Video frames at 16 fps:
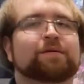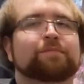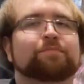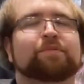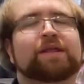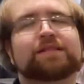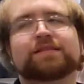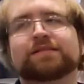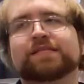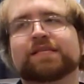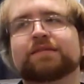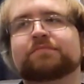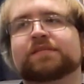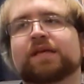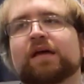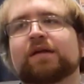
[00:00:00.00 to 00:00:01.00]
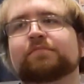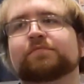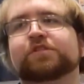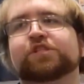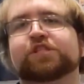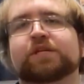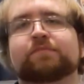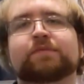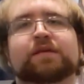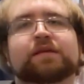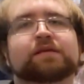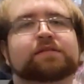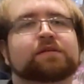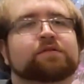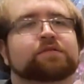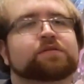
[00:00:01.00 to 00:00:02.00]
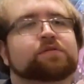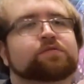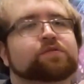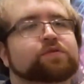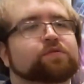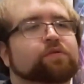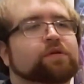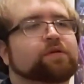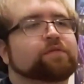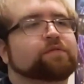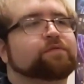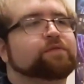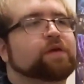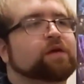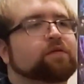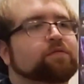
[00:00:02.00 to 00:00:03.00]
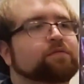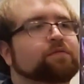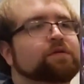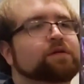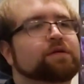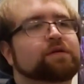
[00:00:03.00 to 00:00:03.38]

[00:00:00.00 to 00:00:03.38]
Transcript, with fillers: but at the same time, Jimmy is also sort of you know